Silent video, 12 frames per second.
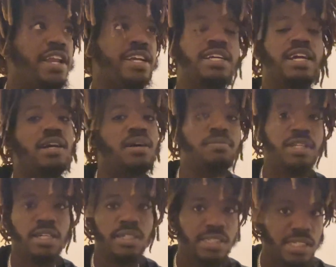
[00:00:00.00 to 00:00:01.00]
didn't get up
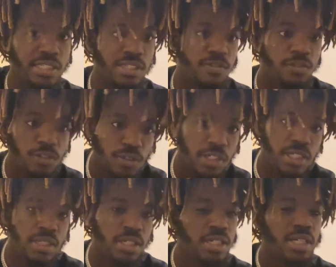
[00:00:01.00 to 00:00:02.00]
there since 4
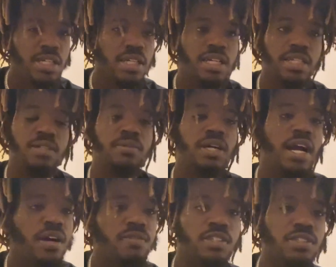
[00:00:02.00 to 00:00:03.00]
in the
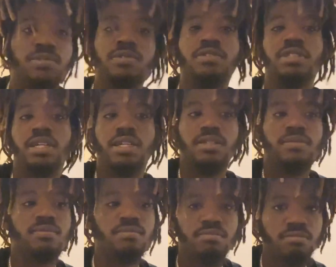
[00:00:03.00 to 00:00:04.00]
afternoon, and
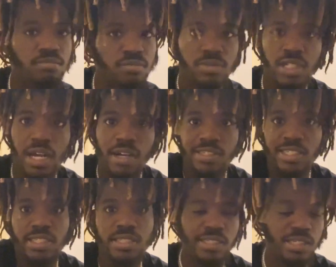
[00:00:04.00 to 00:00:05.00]
I was
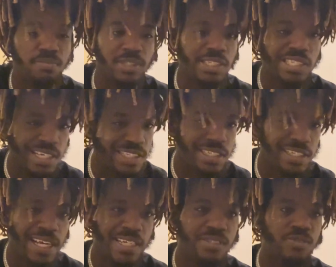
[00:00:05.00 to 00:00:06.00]
eating some disgusting
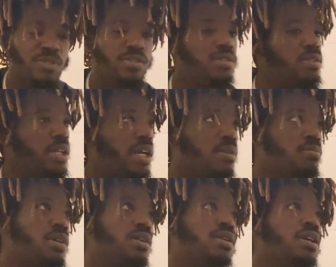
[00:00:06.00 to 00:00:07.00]
ass food. Nah,
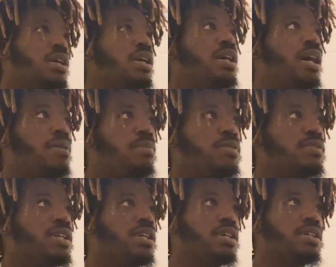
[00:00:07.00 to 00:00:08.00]
bro. I'm over
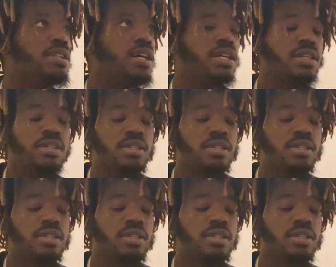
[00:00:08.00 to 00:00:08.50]
here, like,